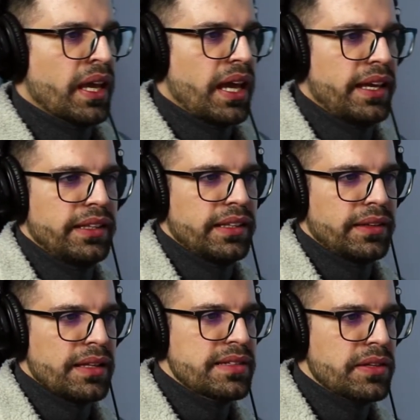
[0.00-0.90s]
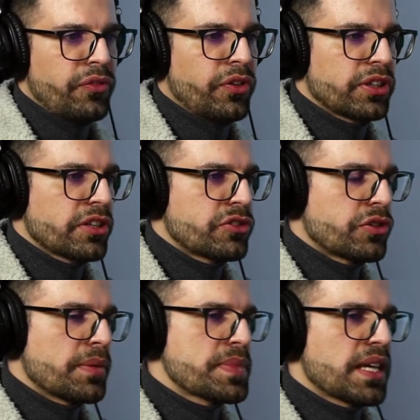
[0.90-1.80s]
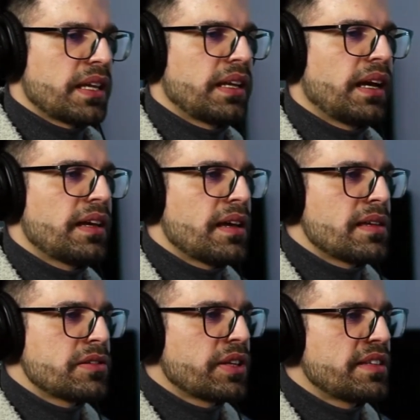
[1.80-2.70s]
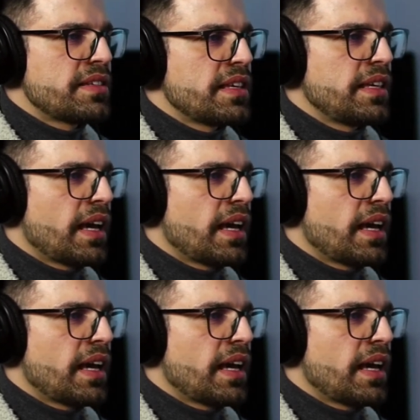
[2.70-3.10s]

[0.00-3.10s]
And that's it for the drums. And as you can see,